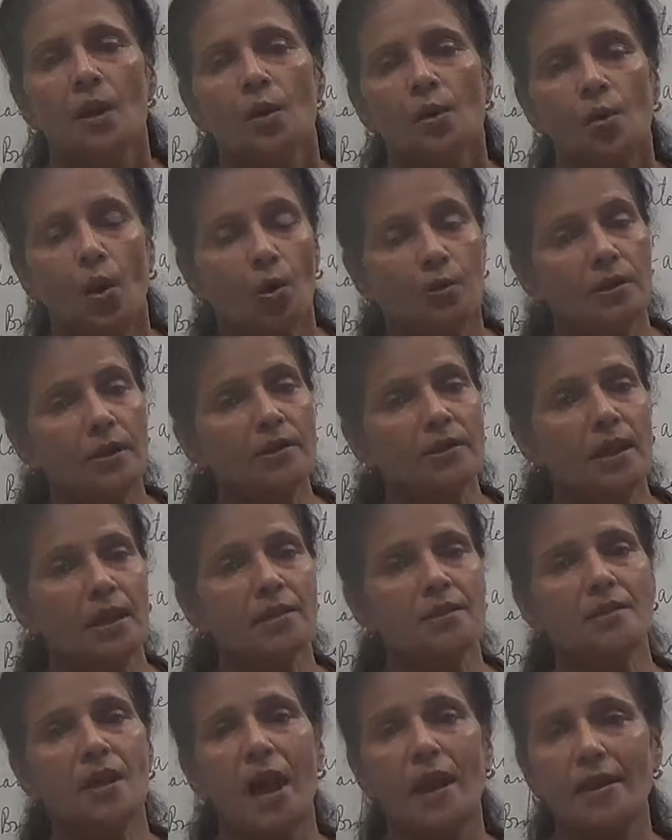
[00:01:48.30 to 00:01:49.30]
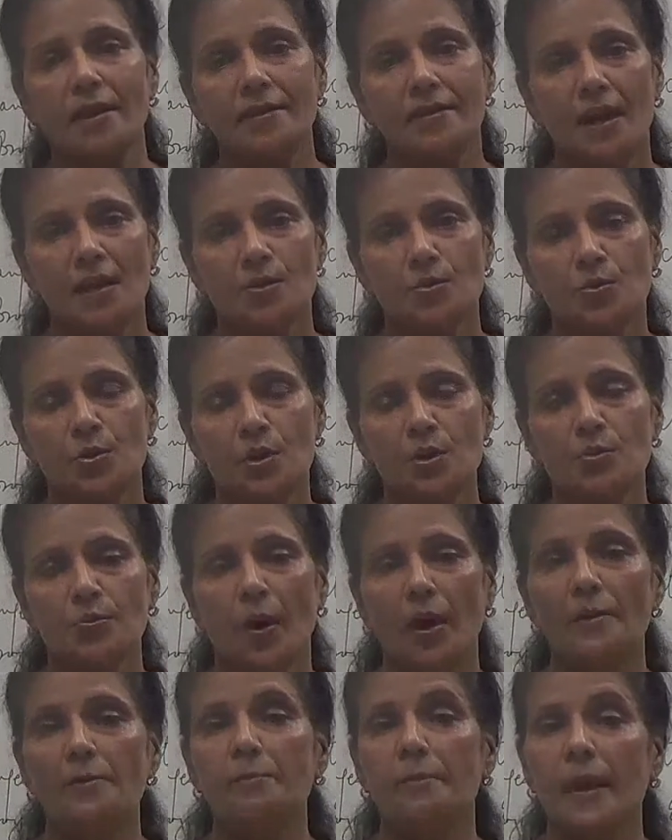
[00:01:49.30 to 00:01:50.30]
cotton textile industries
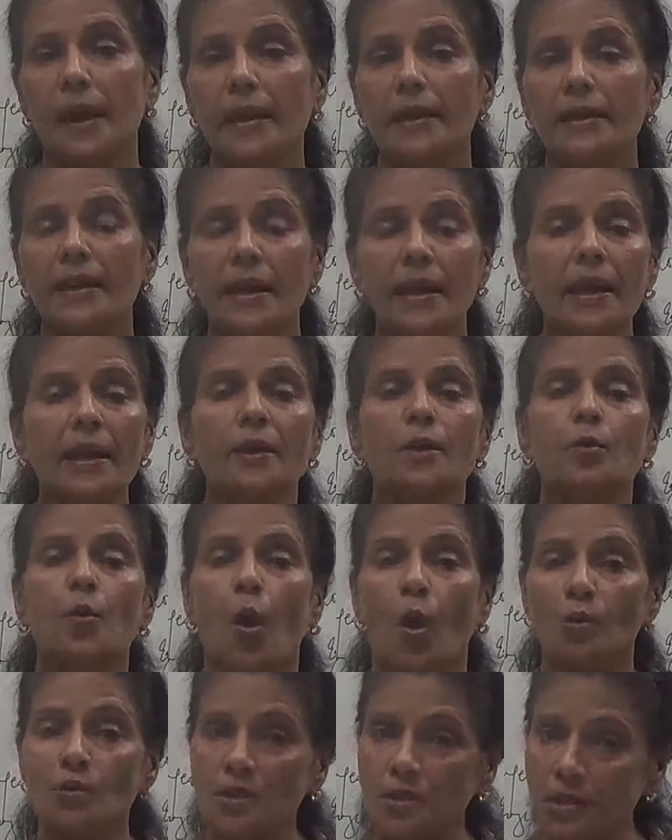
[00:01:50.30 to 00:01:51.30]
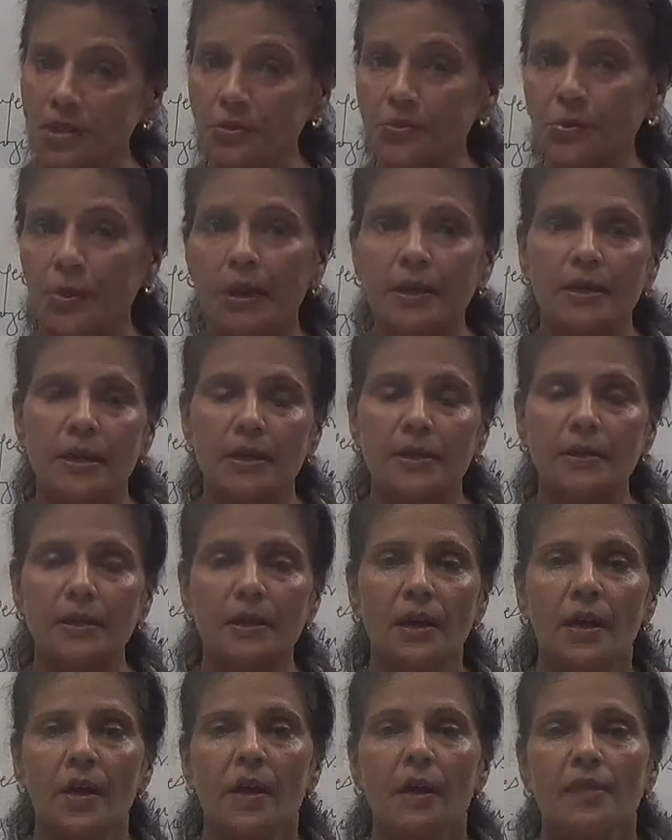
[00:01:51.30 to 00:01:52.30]
were mainly concentrated.
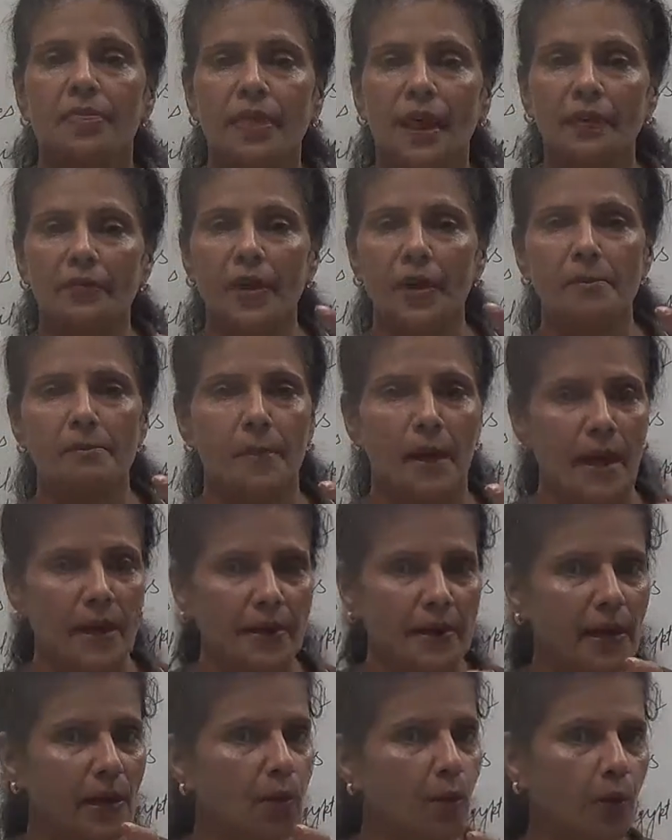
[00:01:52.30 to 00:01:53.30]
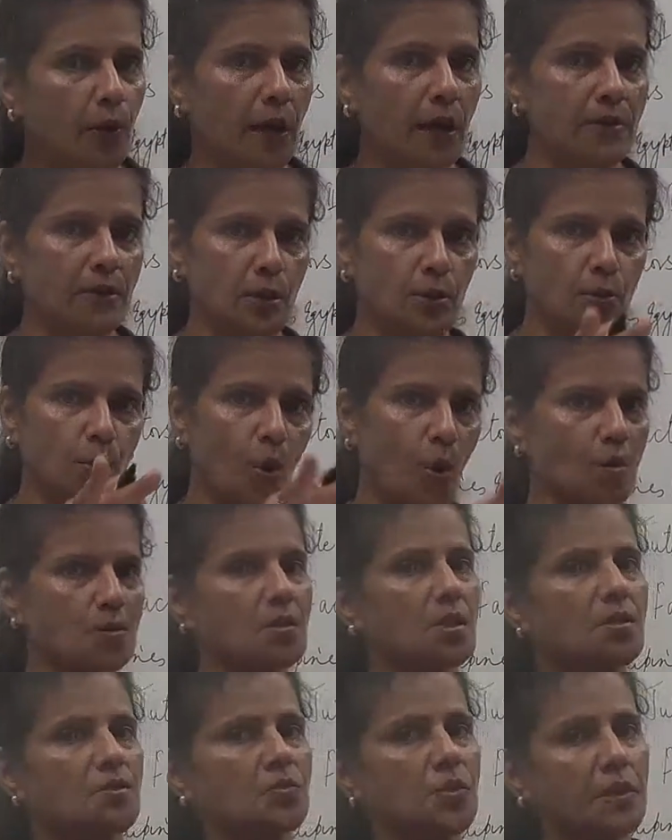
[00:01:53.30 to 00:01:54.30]
They were mainly located.
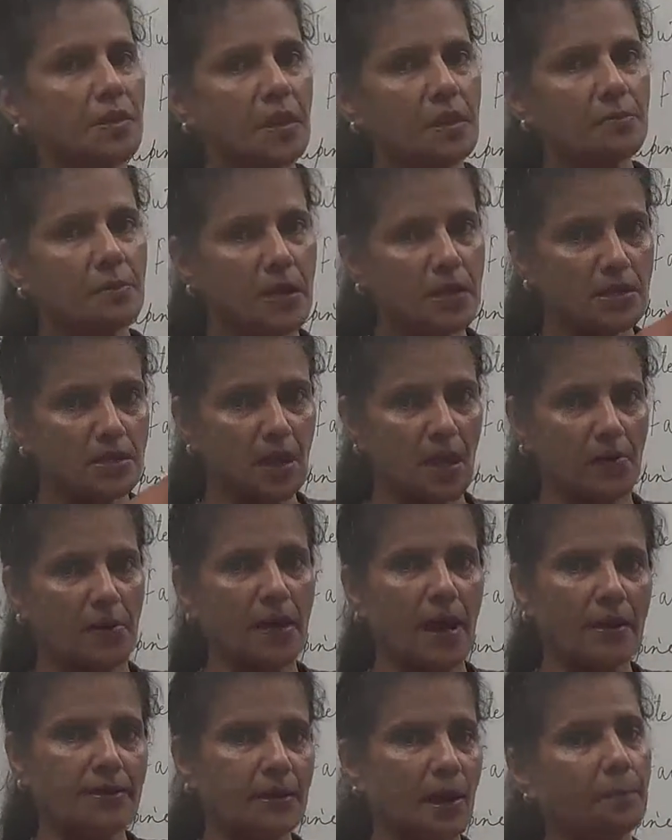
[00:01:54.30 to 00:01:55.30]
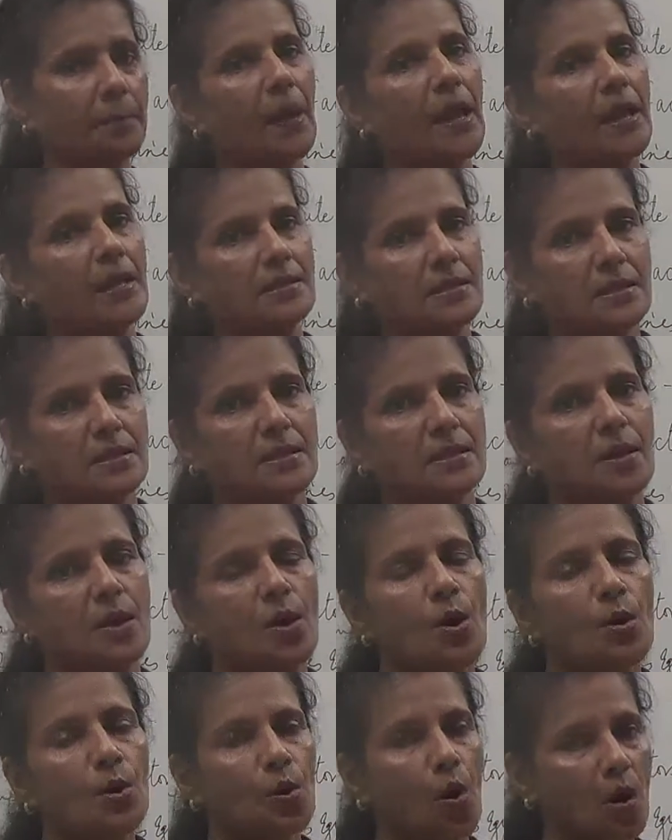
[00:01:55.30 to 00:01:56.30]
Concentrated means they were at a place.
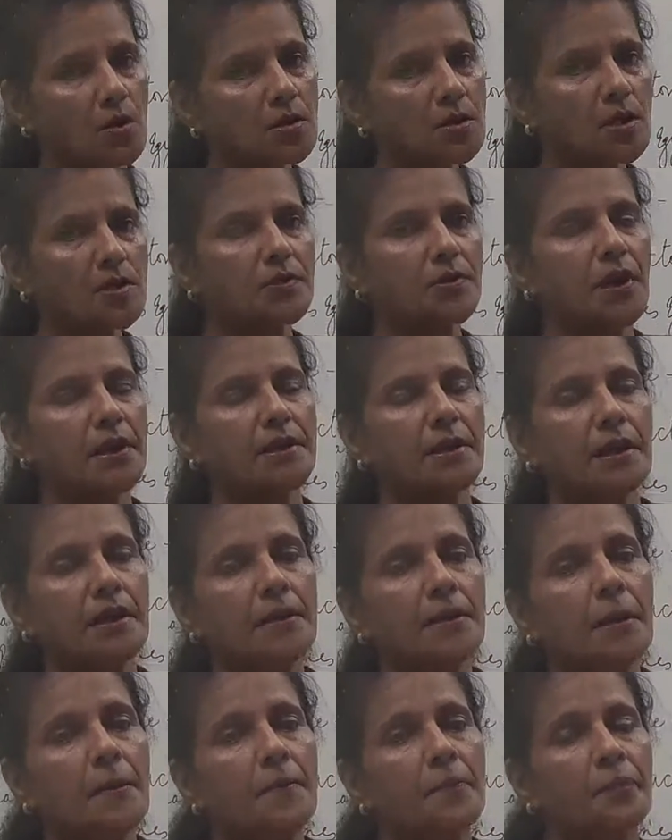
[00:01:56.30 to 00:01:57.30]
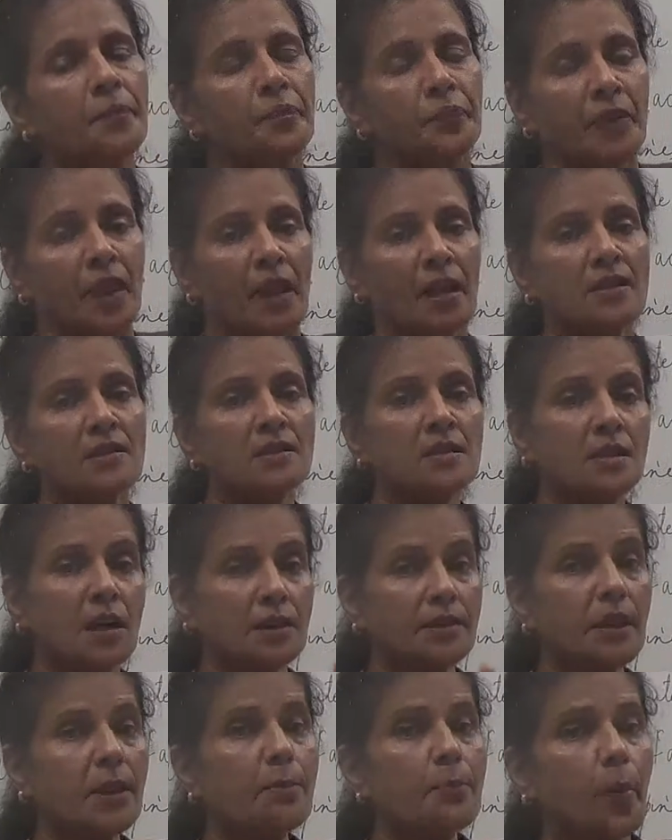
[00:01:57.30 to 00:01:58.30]
Concentrated in
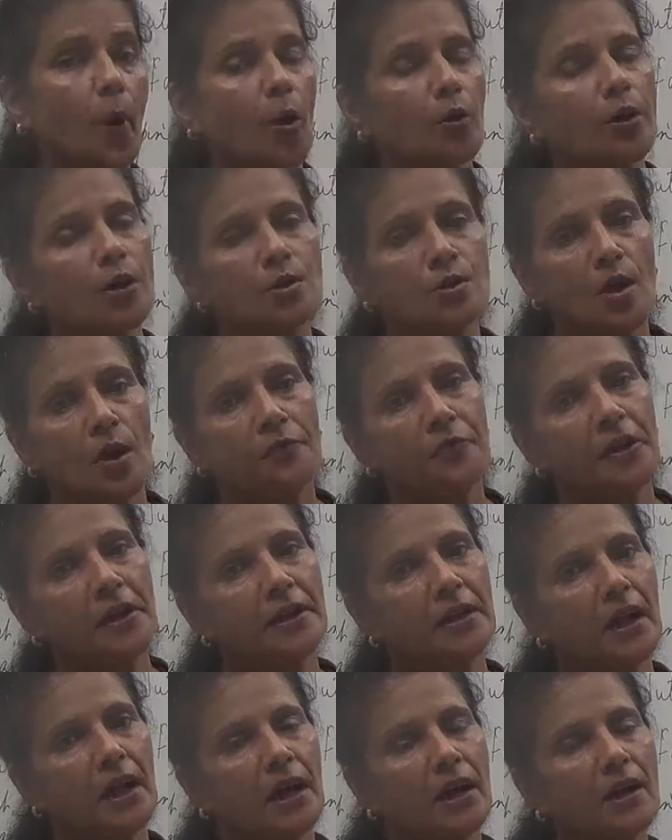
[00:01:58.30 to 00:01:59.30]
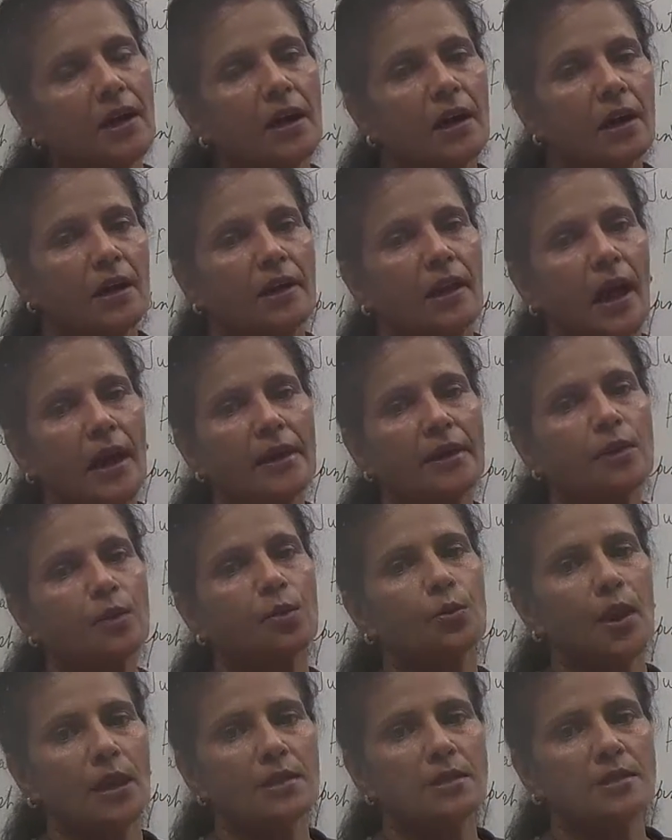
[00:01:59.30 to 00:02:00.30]
certain pockets of India, like you
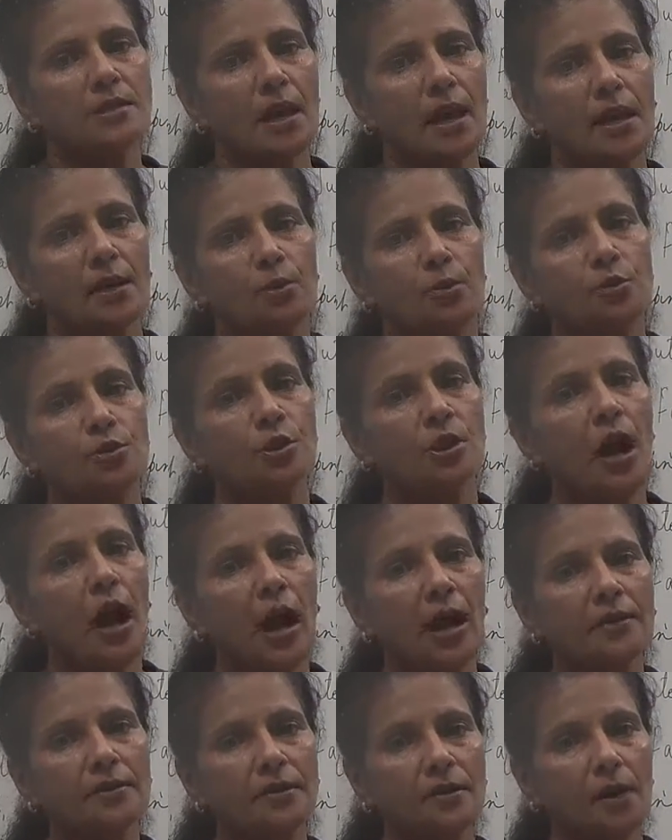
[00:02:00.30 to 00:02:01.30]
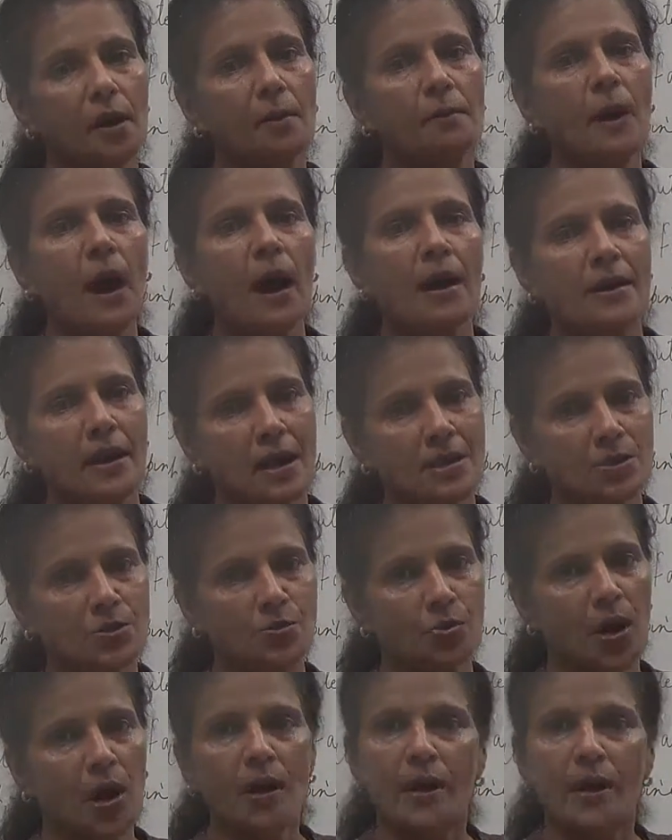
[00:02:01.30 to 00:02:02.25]
can say Gujarat, Maharashtra,